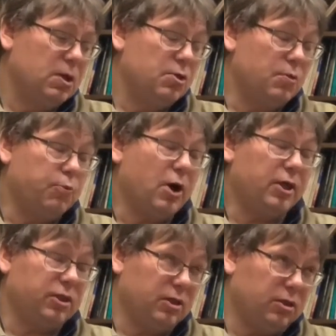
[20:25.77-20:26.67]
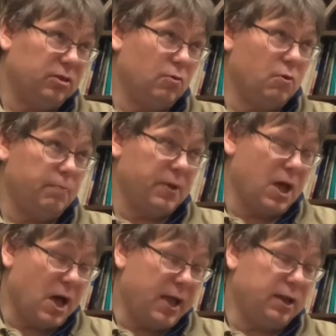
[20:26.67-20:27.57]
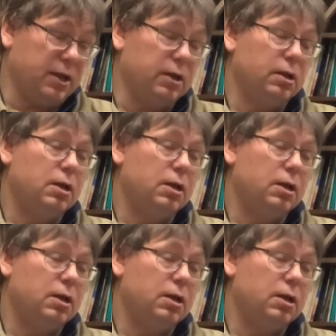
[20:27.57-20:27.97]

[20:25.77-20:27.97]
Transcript: the processes that went behind it.